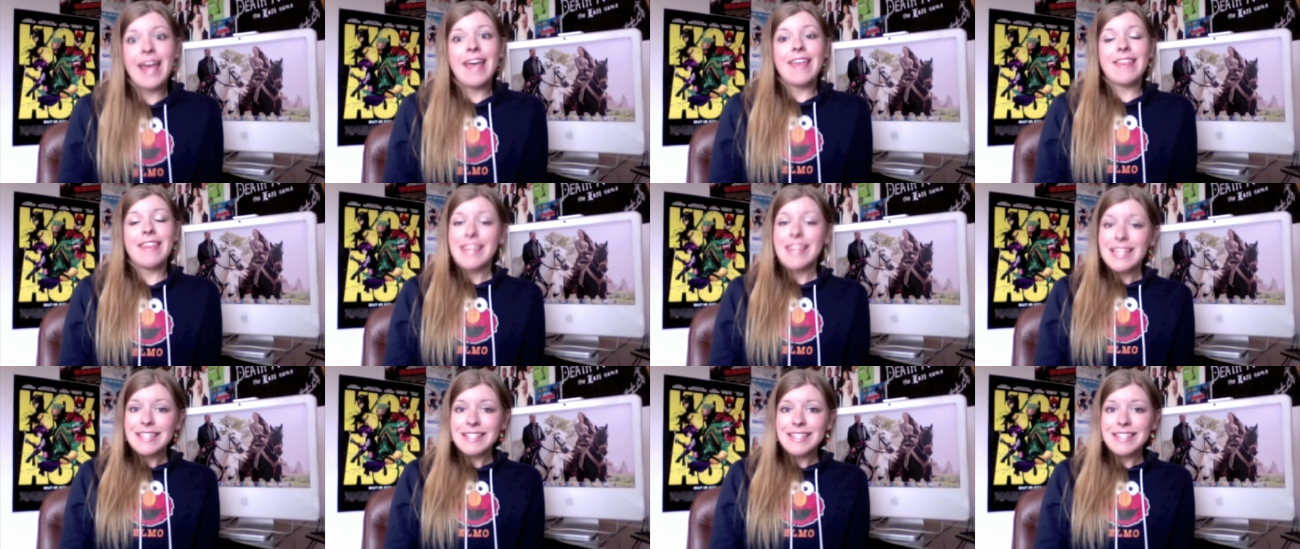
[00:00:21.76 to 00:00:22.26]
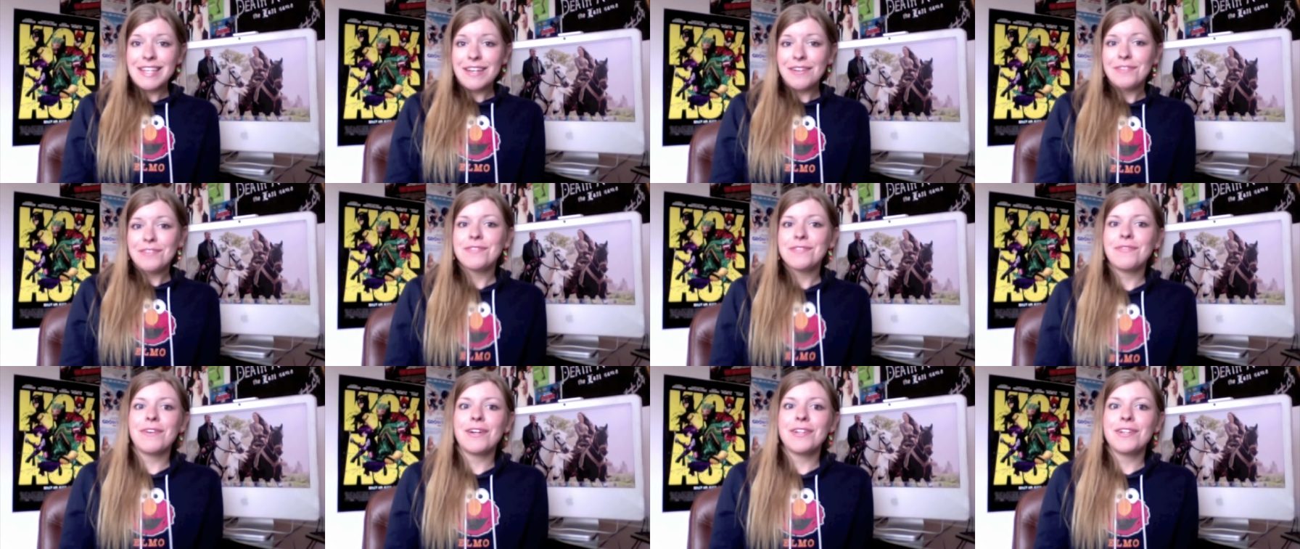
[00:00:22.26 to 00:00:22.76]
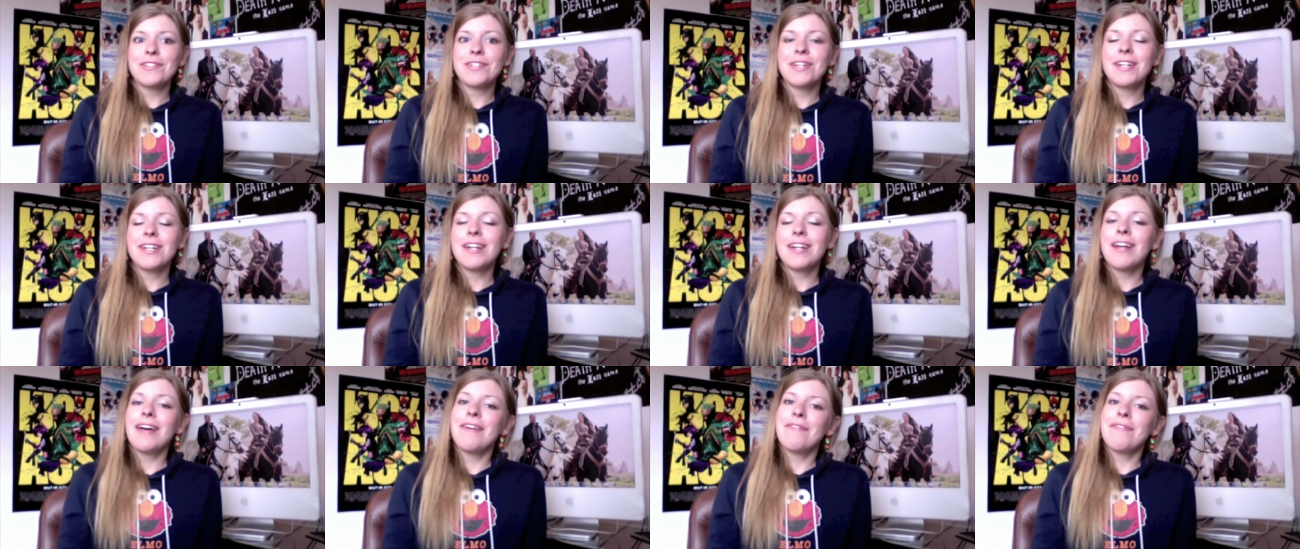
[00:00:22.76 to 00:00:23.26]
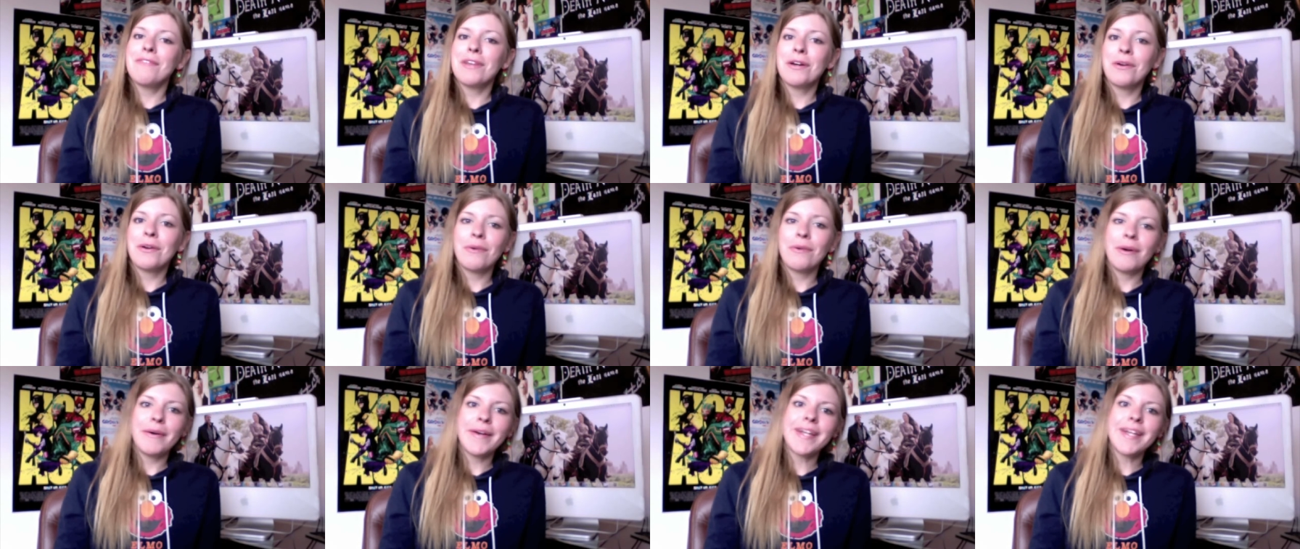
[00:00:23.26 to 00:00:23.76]
this year's version of the
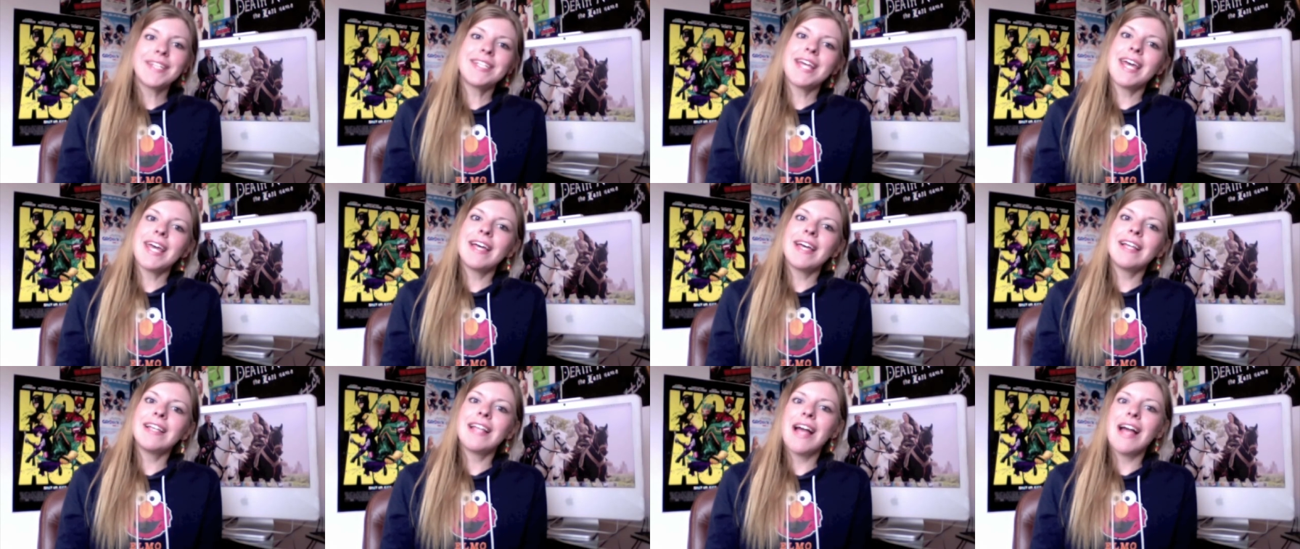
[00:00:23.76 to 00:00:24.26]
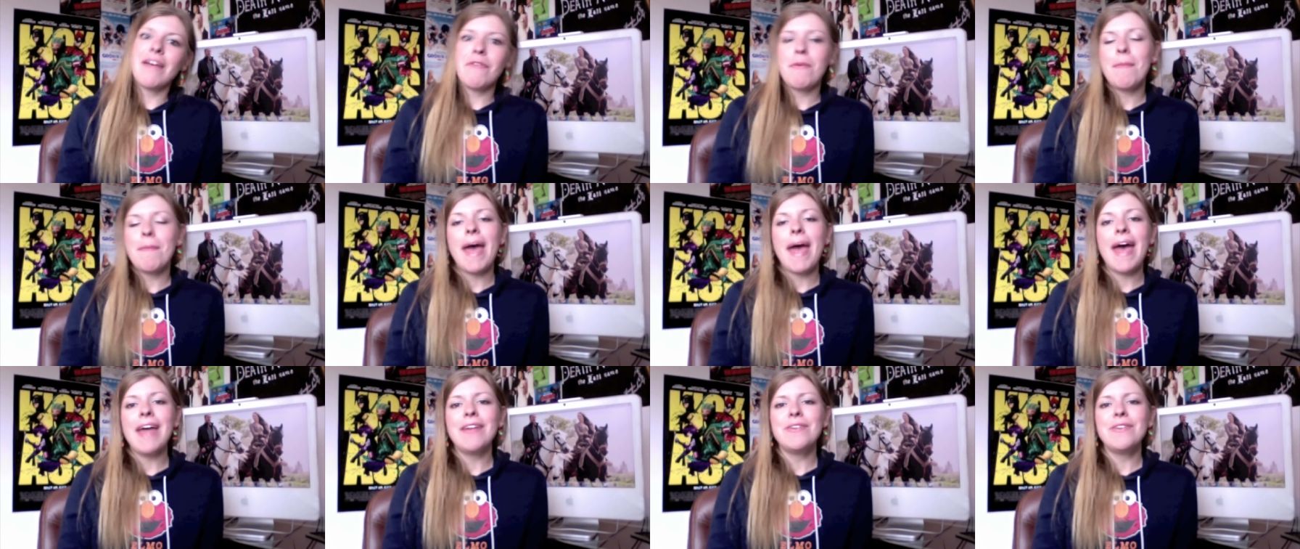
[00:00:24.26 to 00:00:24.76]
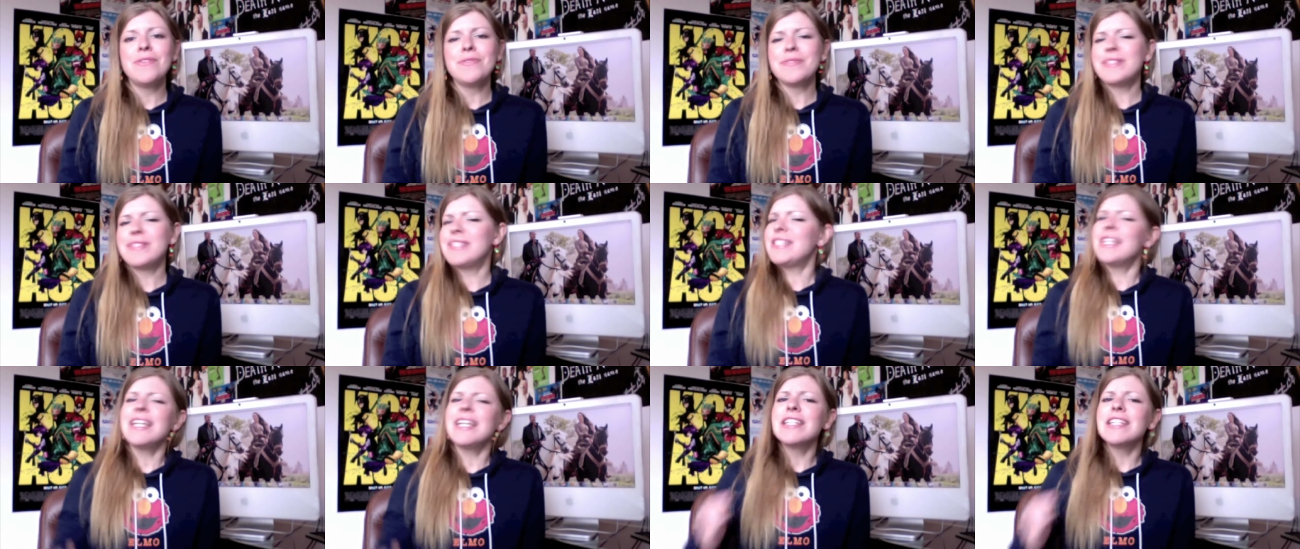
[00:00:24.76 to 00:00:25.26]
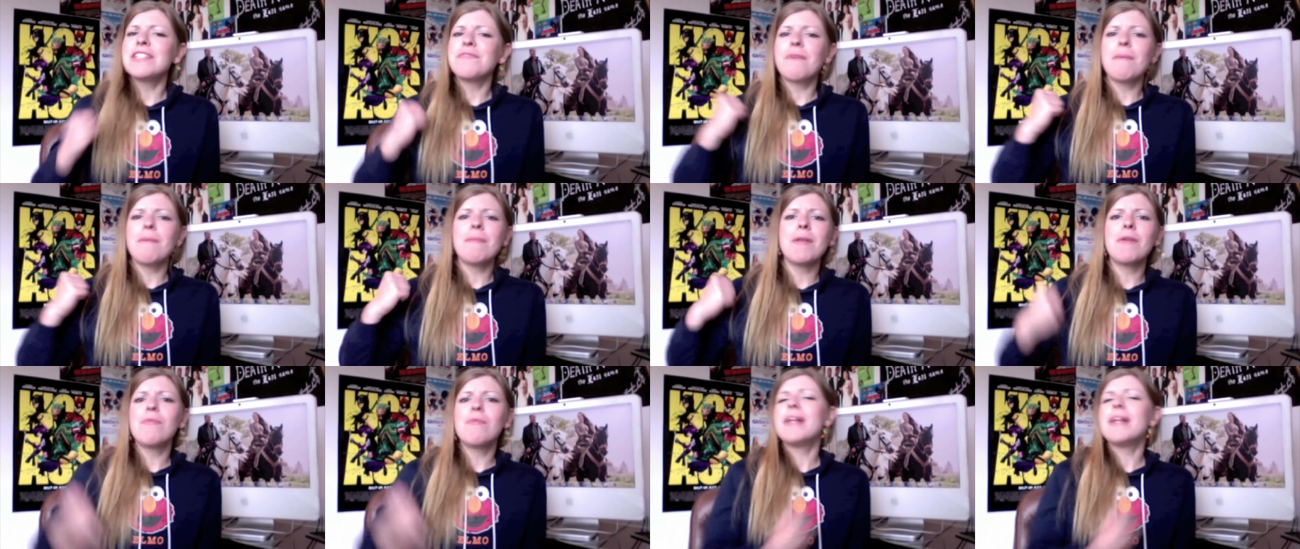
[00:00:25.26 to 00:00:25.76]
heroic tale of a man who steals
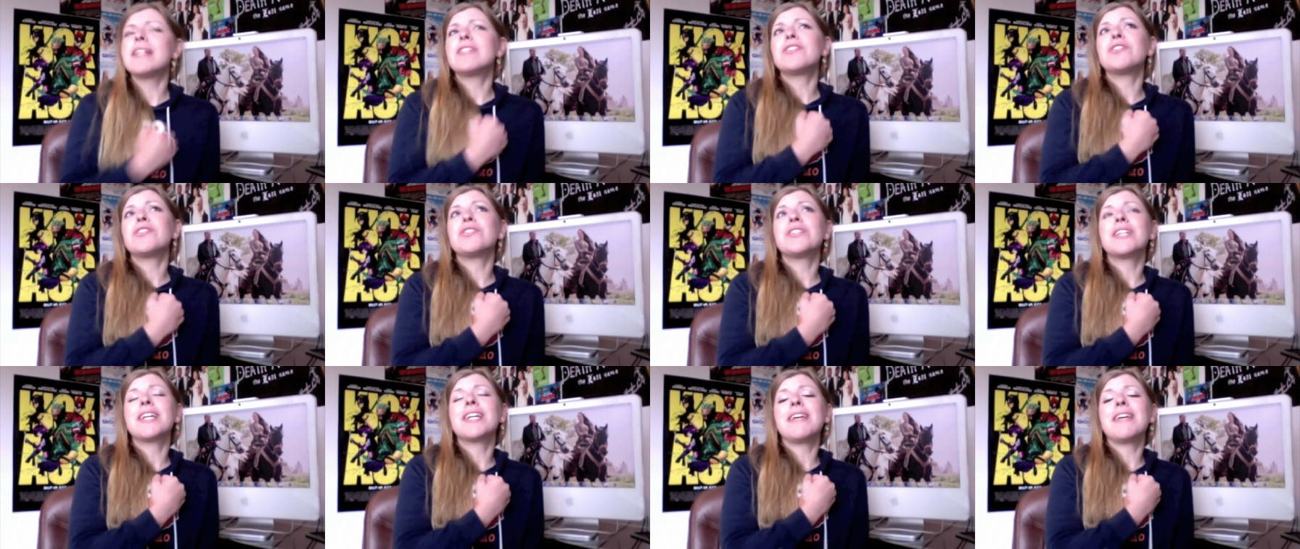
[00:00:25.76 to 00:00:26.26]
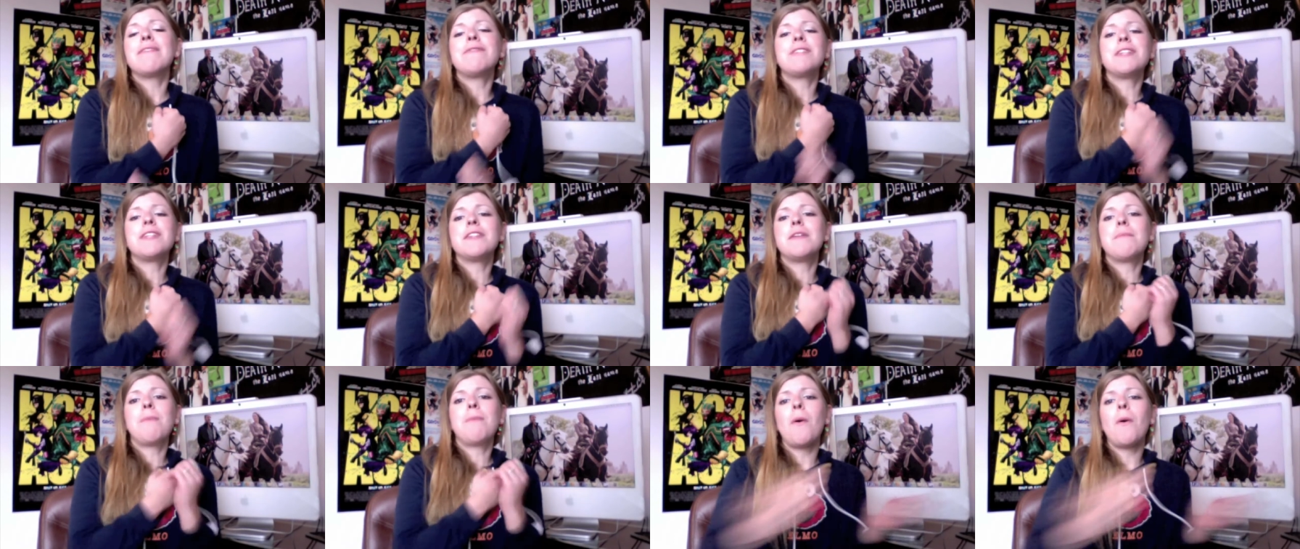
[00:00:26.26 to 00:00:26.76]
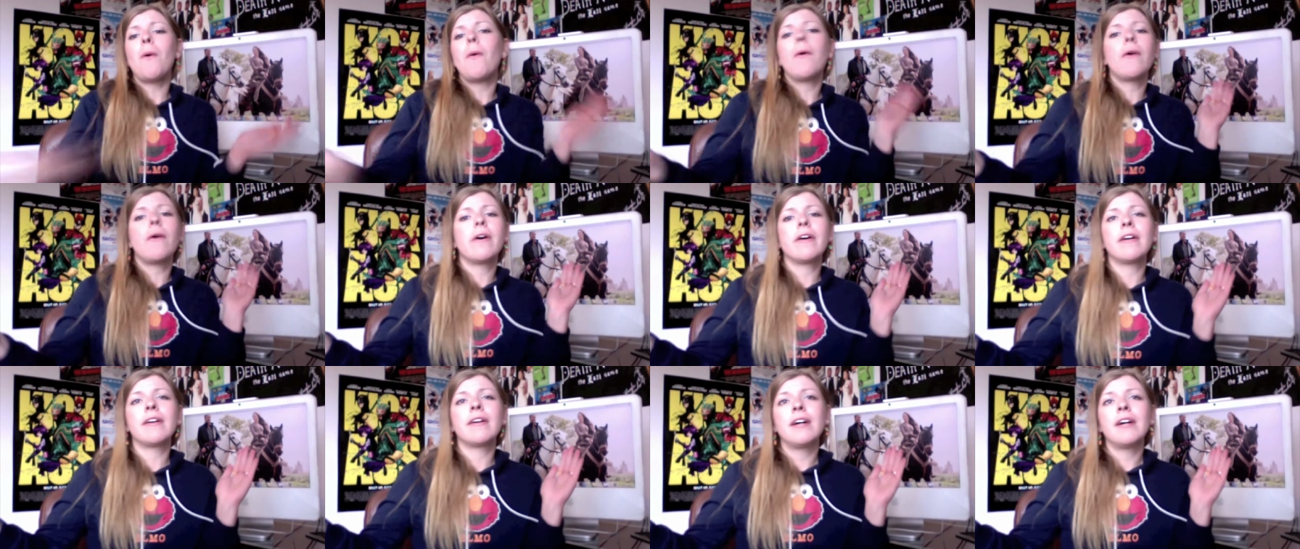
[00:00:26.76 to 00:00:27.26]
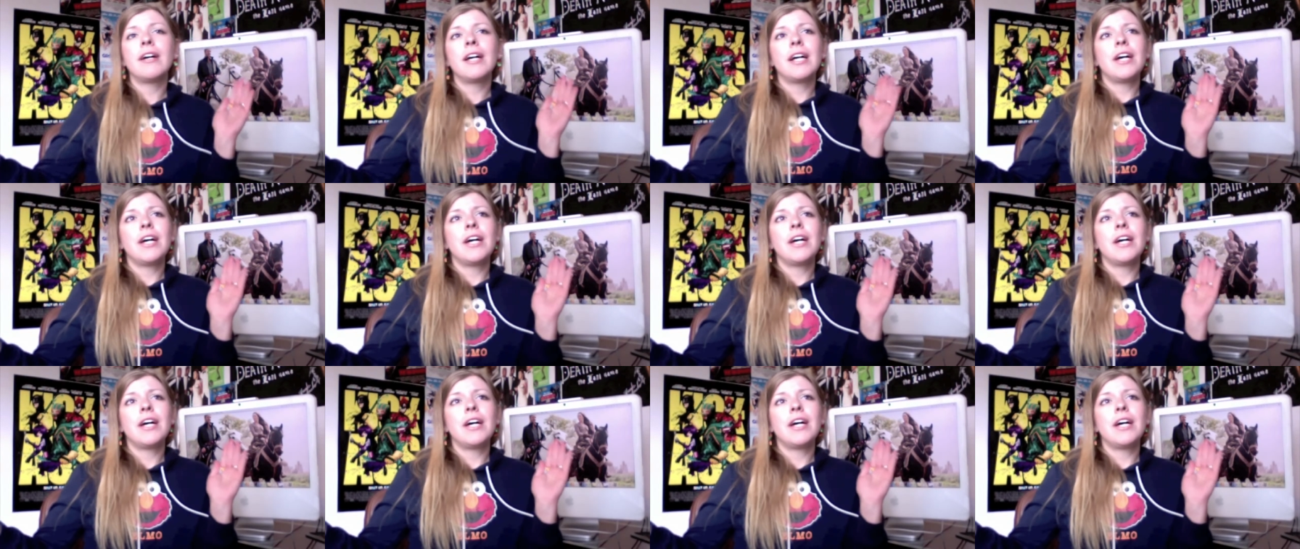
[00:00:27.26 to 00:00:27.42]
from the rich to give to the poor,